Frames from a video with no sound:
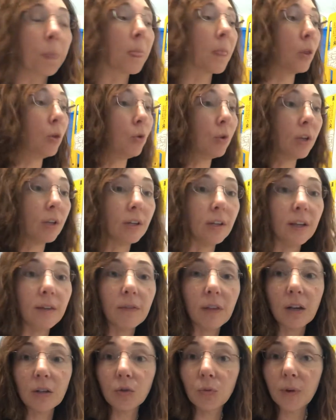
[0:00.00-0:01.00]
You can give
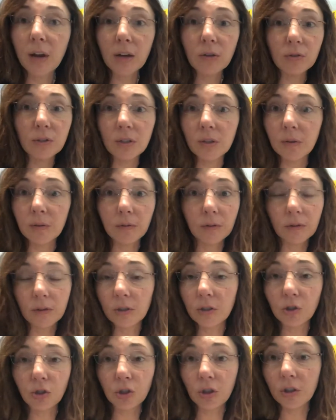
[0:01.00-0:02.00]
that around to
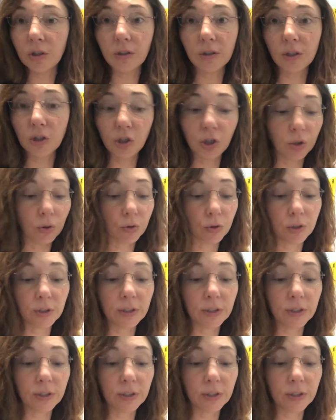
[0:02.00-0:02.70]
the children,